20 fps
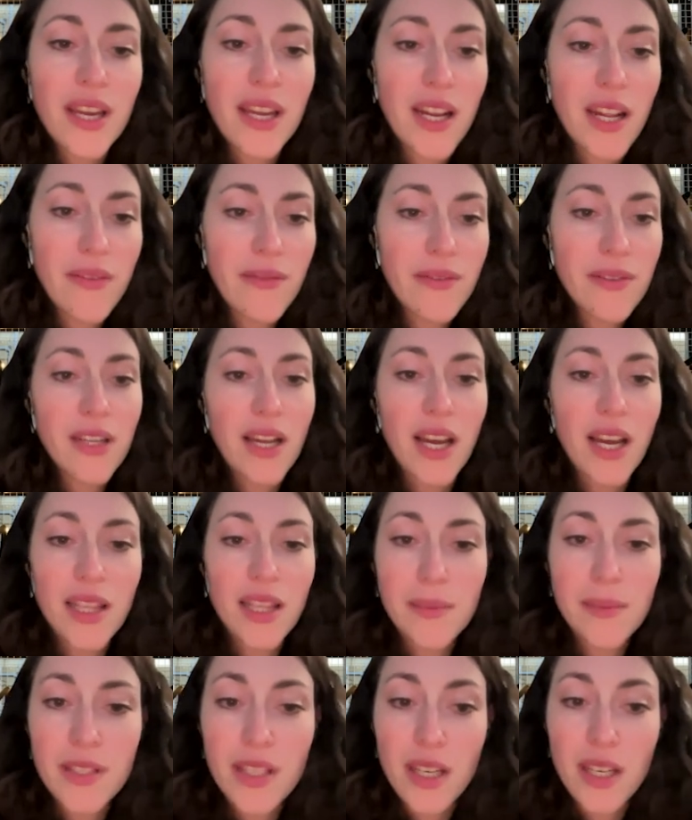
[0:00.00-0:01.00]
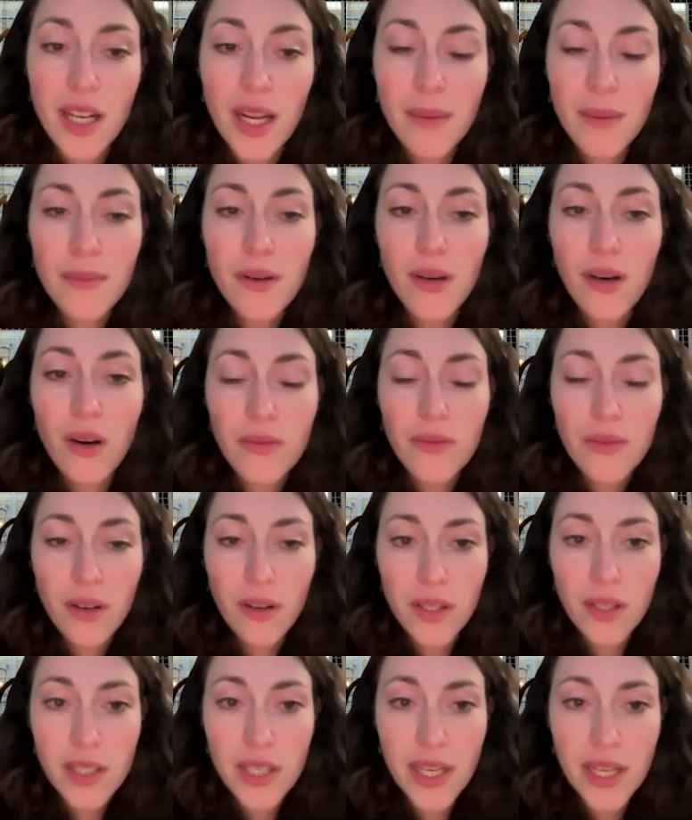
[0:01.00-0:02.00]
you can have an unlimited number of
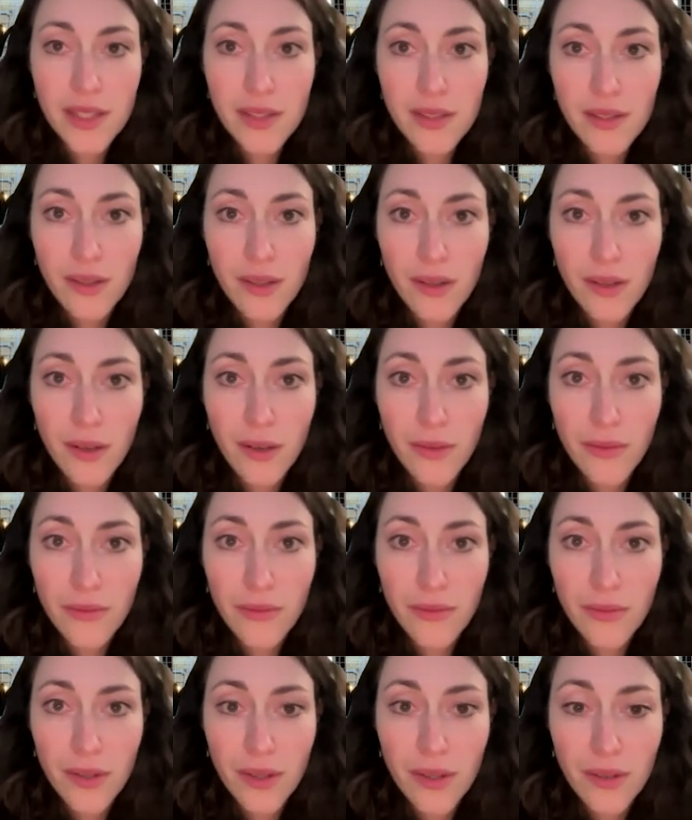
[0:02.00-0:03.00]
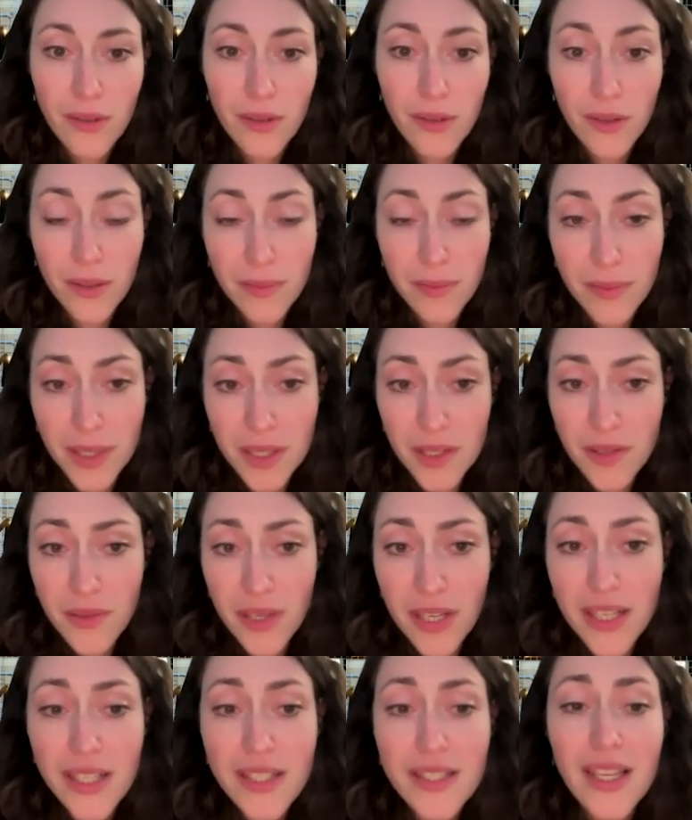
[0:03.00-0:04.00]
contacts of
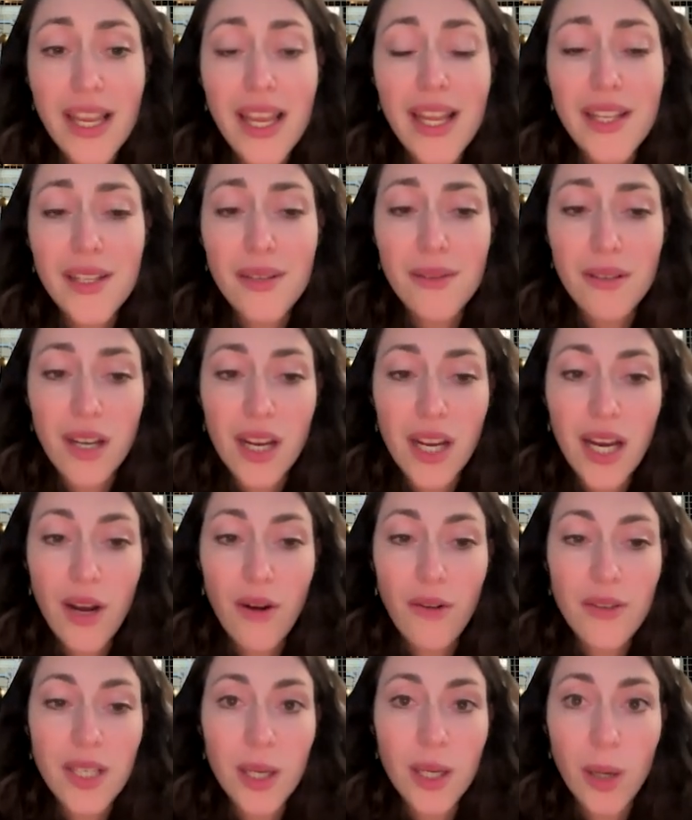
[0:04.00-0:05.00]
administrators in your account.